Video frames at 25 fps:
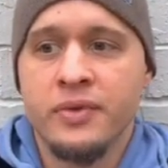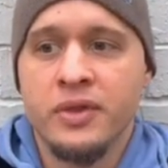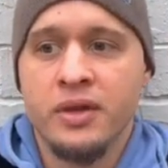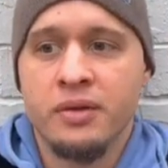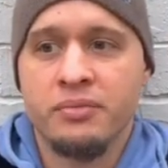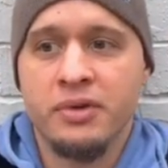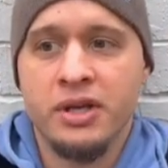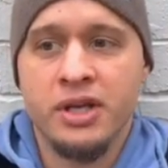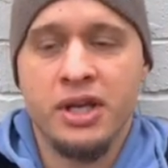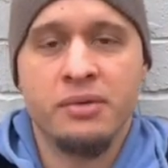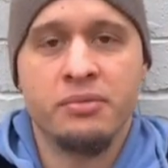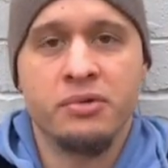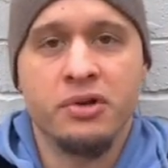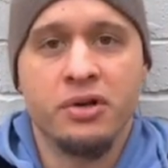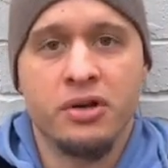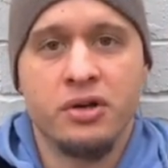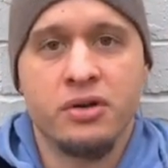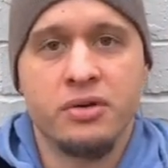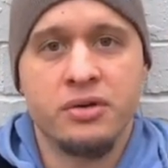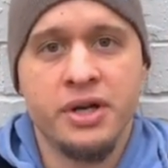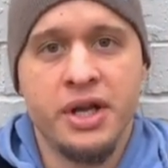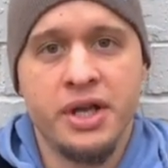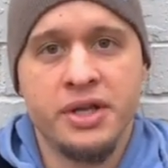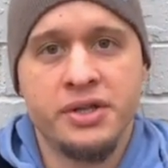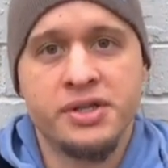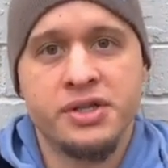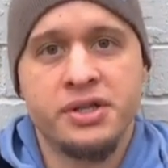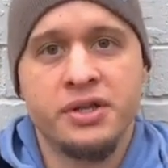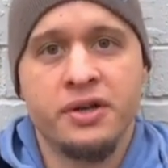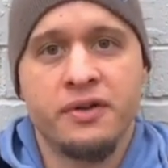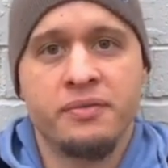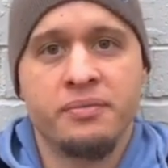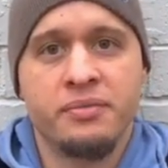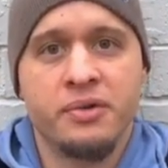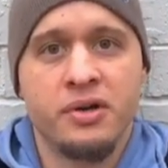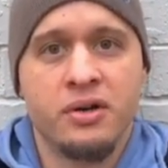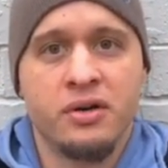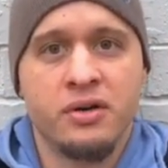being able to create stuff,
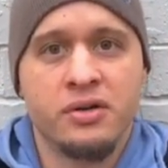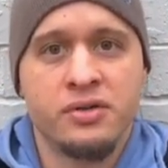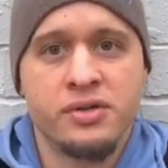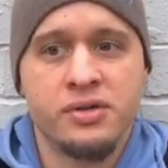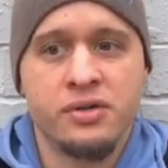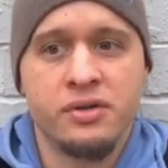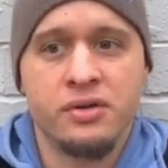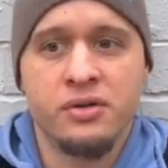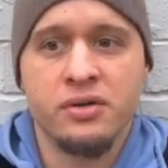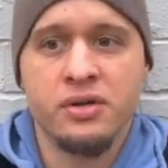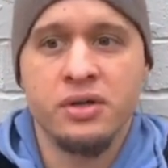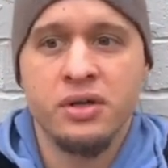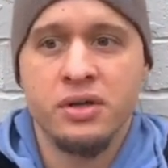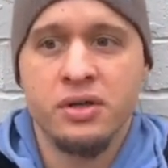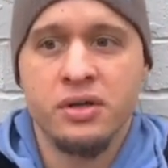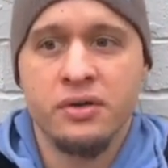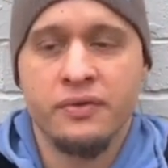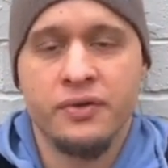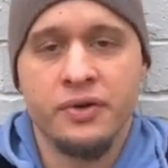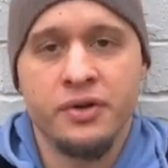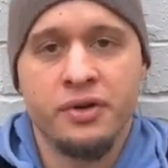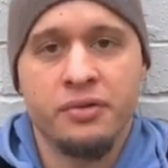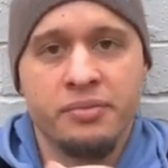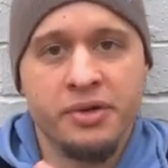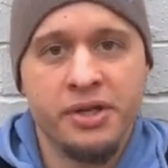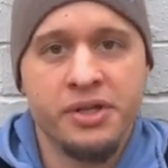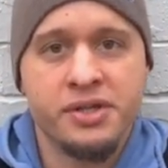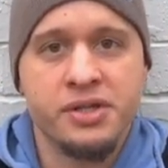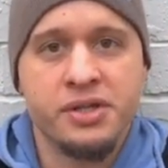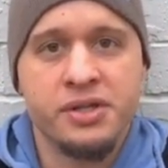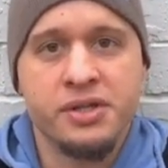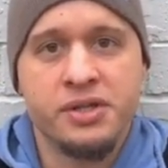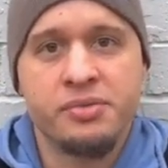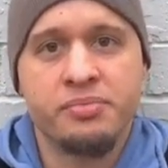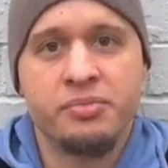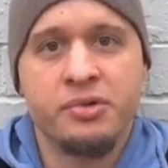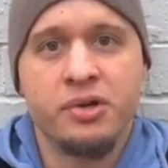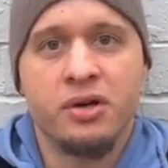but also for your
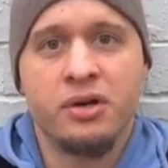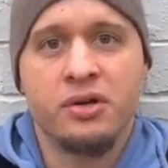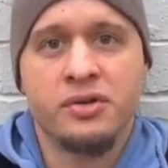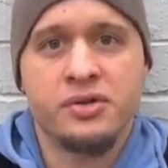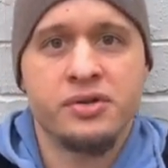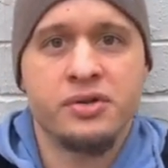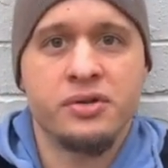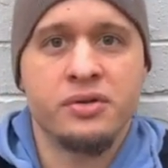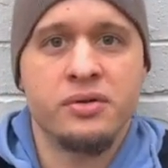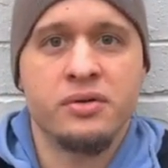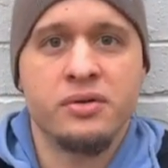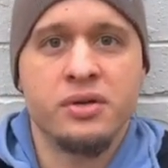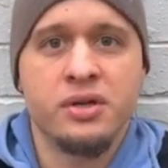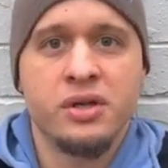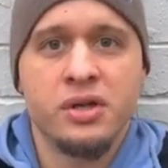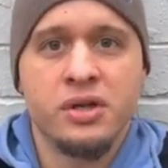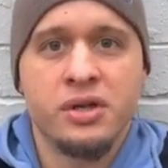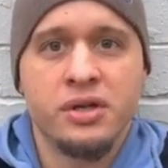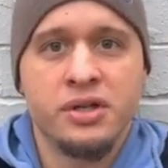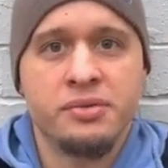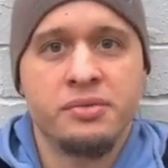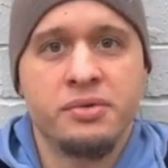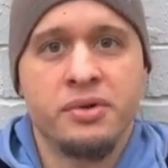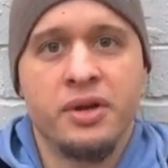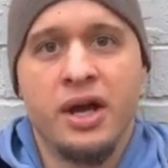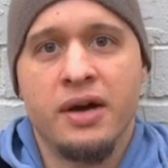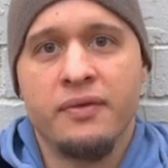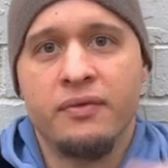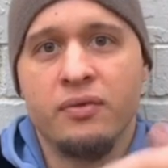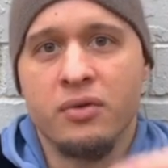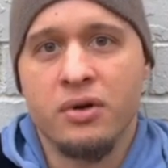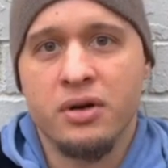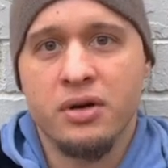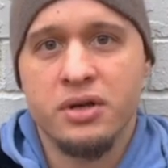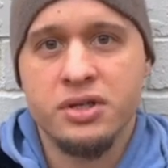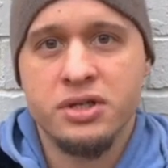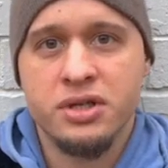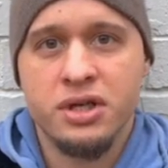business, but also to be able to have
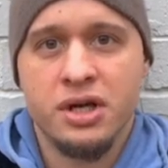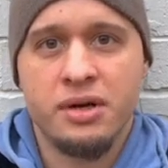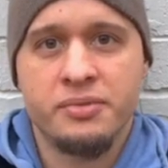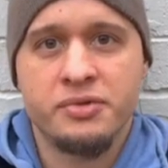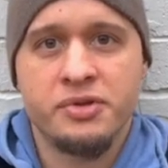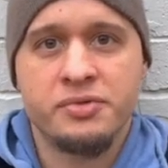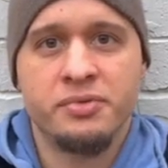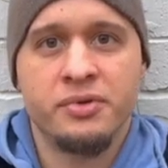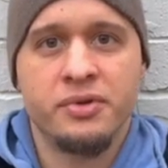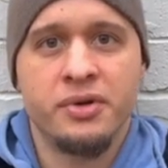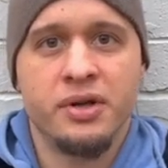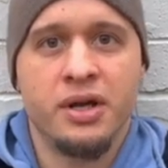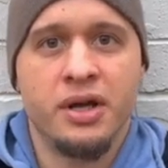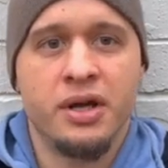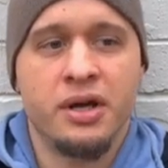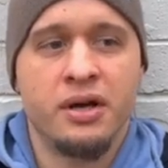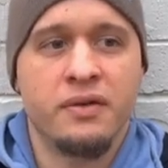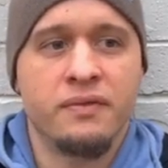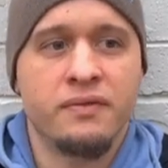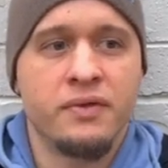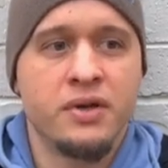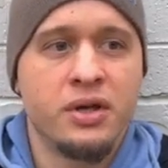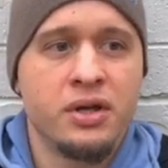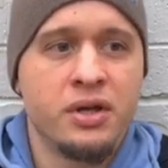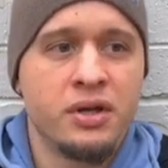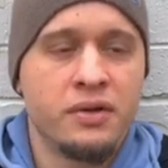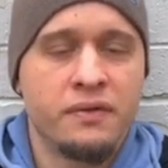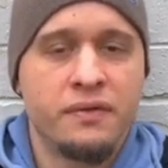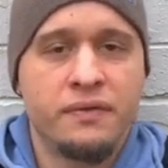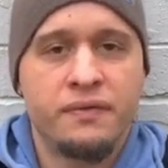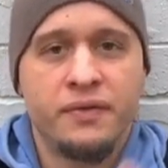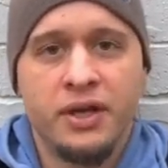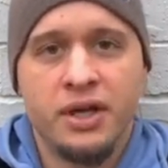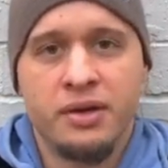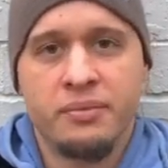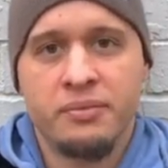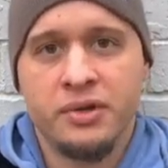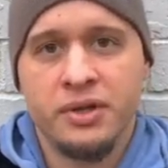workshops, be able to have
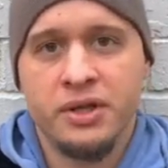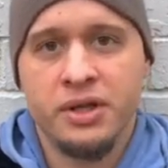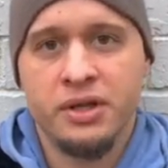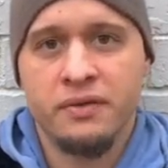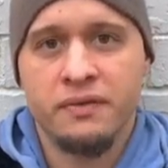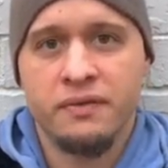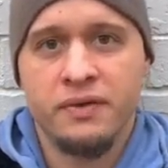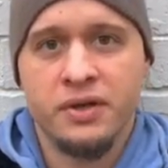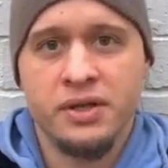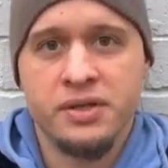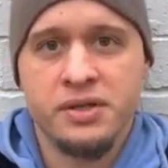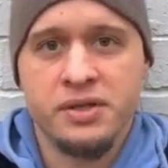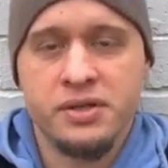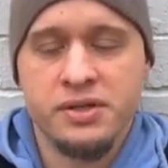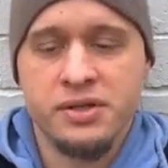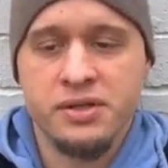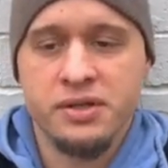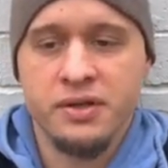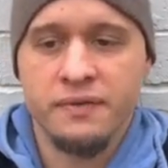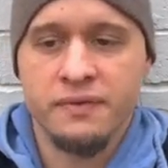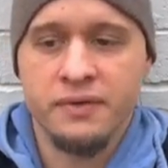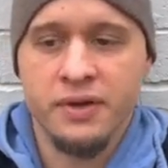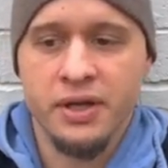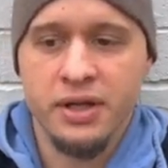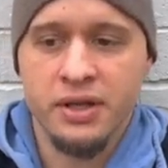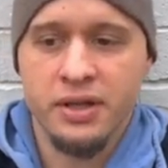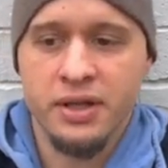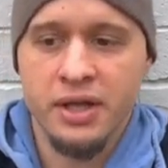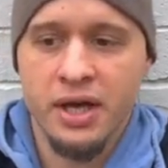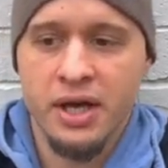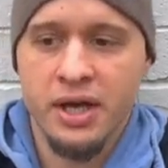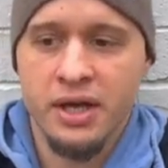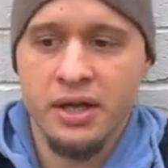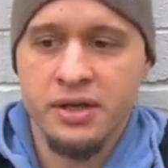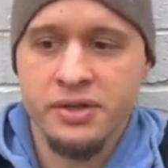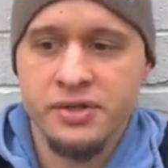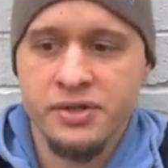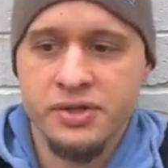family events and stuff like
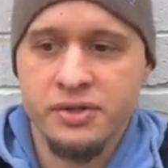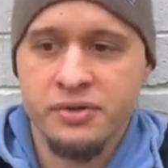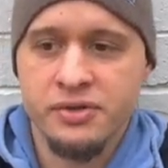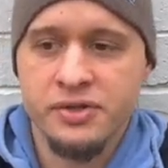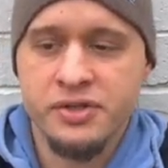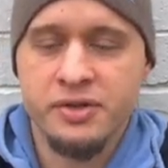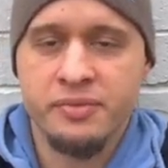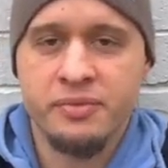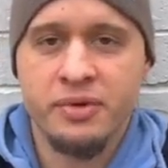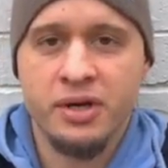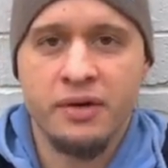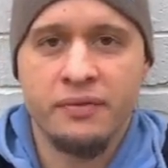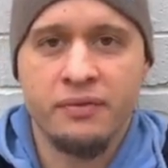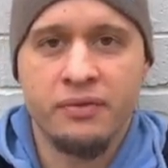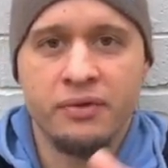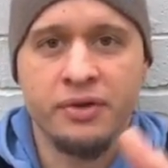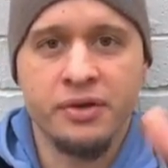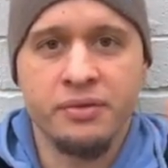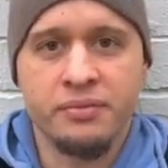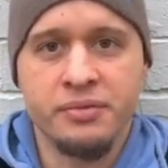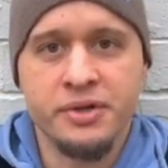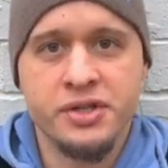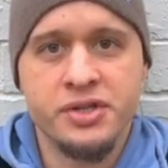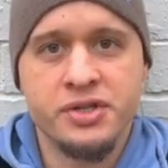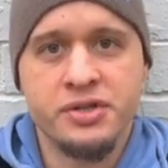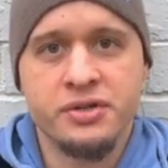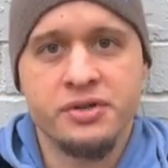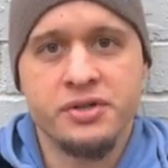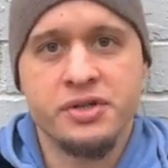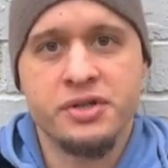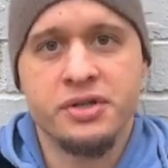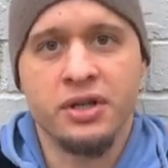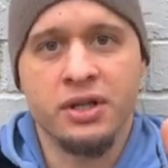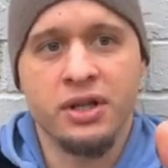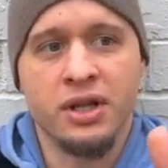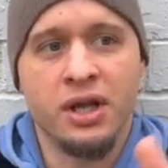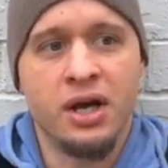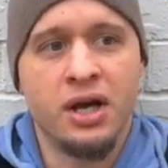that. And so it's something I've really researched
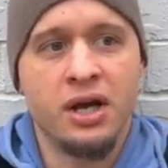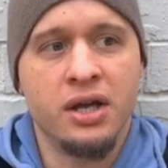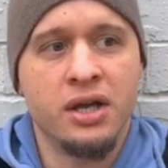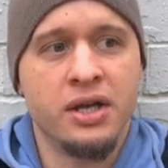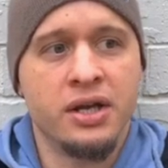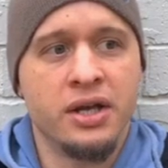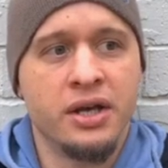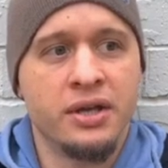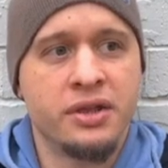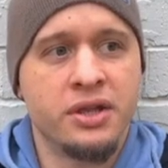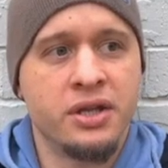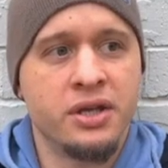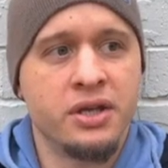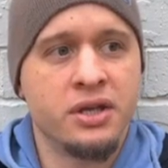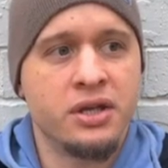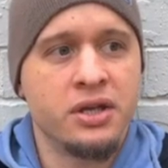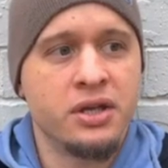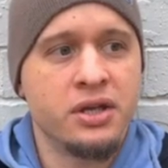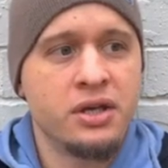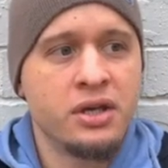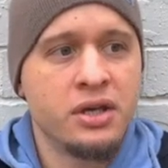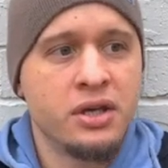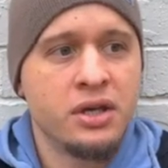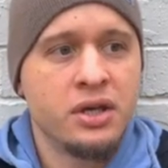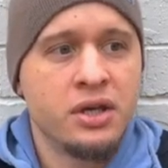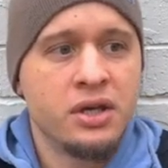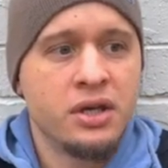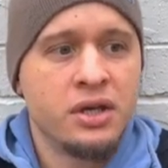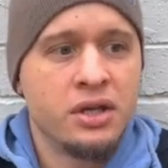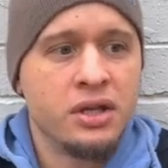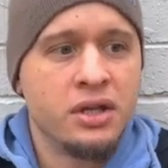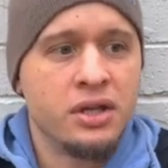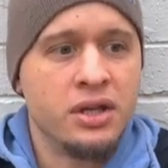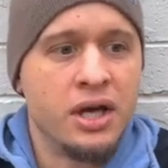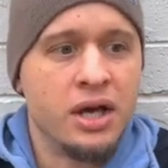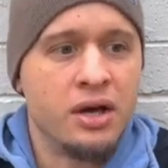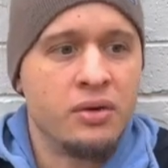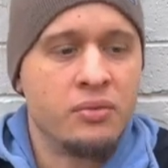a lot. And I think
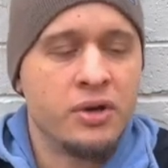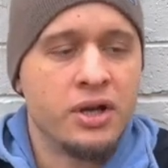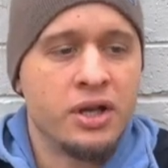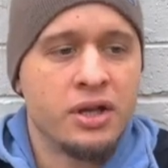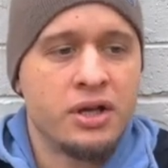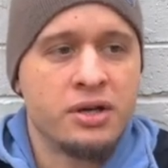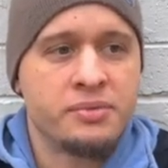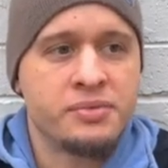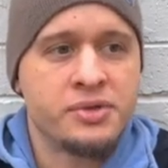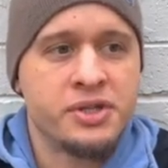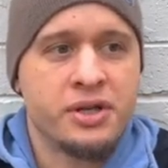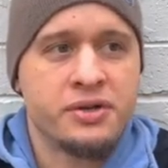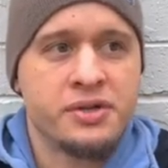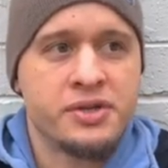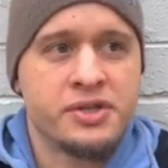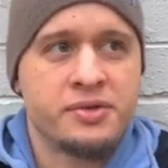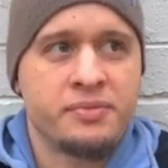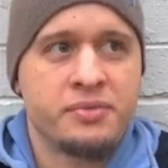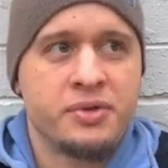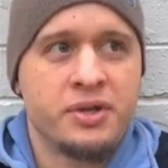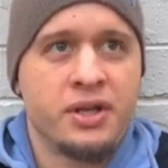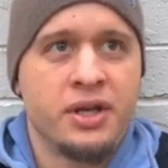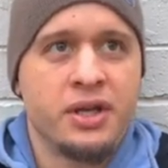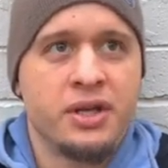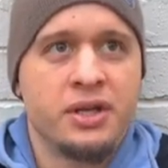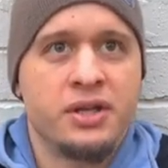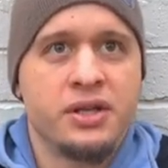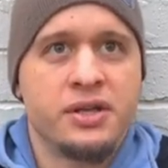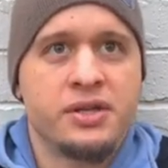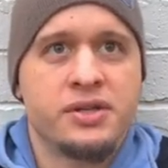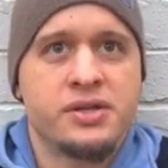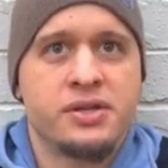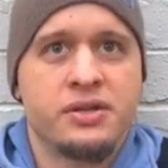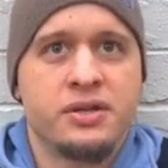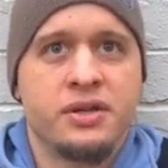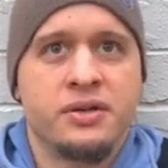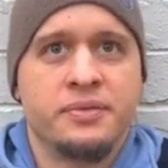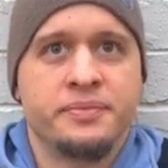that when it comes down to something like
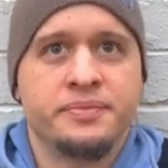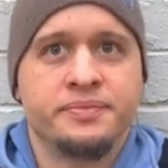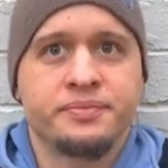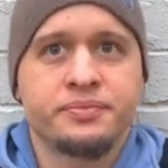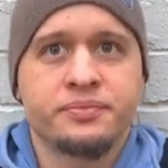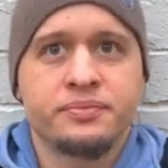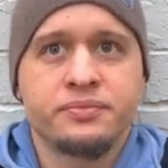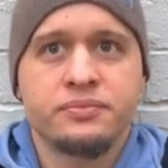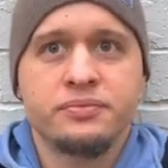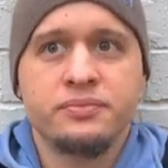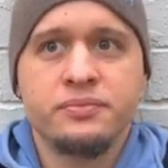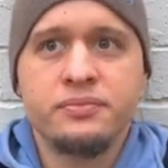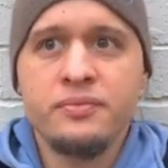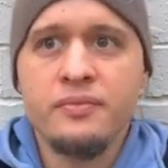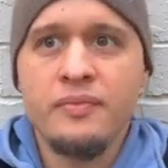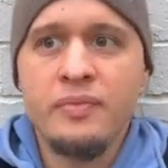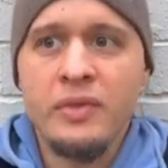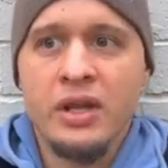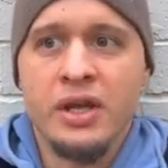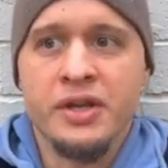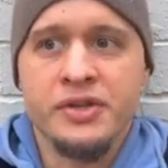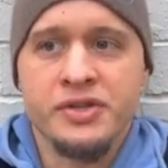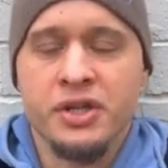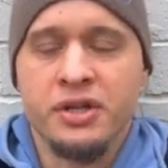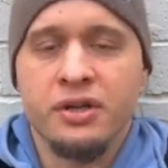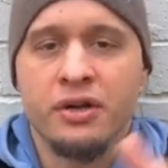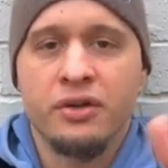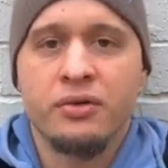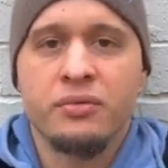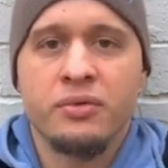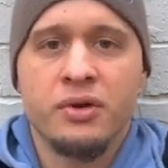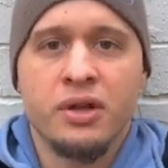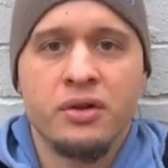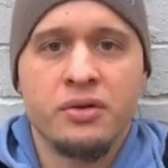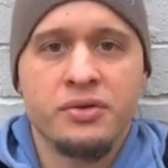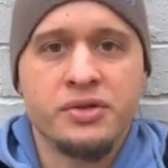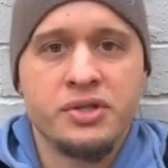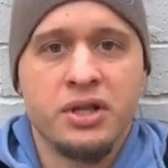this, um, it's another one
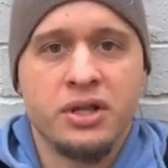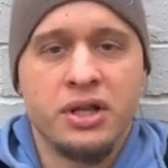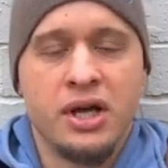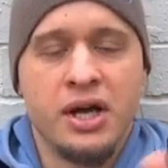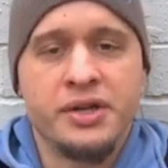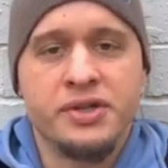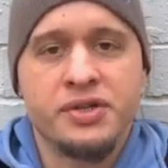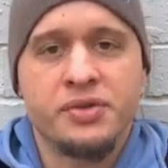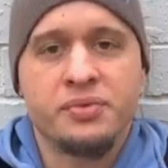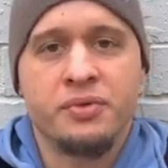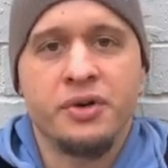of those clients